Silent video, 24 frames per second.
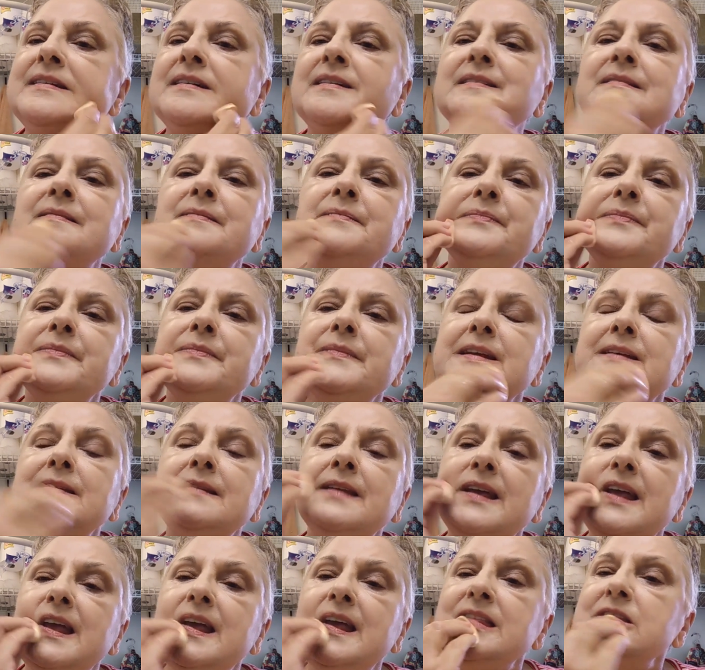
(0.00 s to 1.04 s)
And, um,
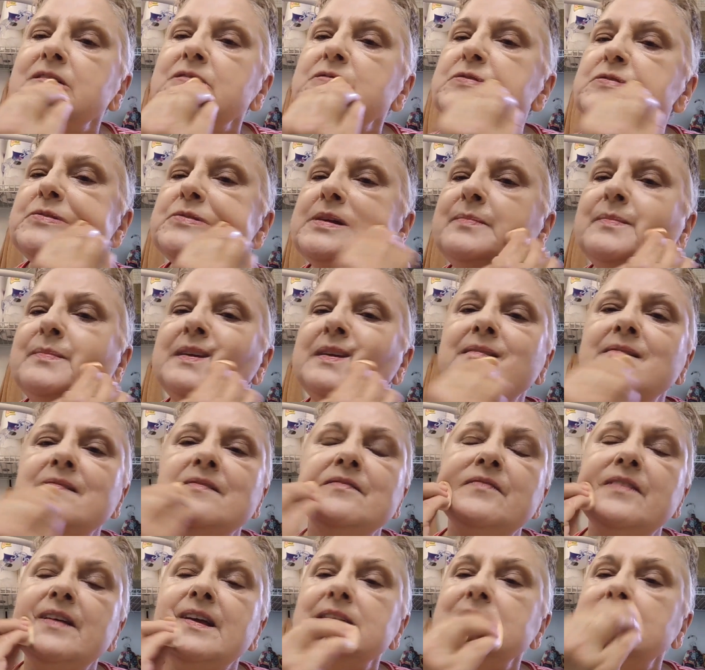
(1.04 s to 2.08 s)
and they had the
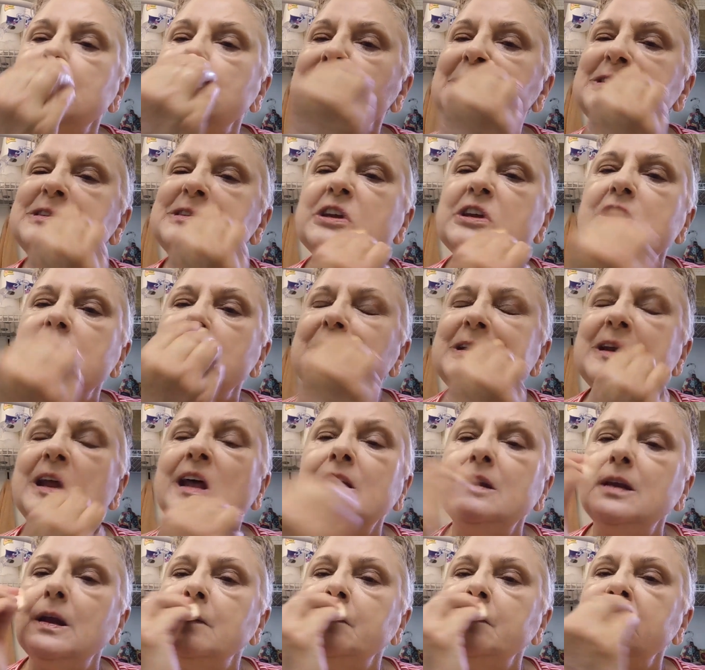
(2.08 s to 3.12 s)
creamy foundation,
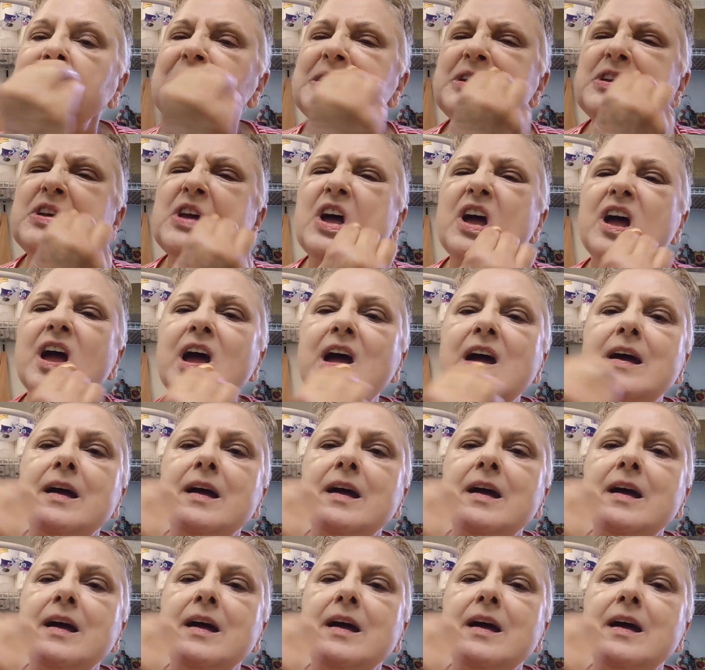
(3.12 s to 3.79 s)
and I loved it.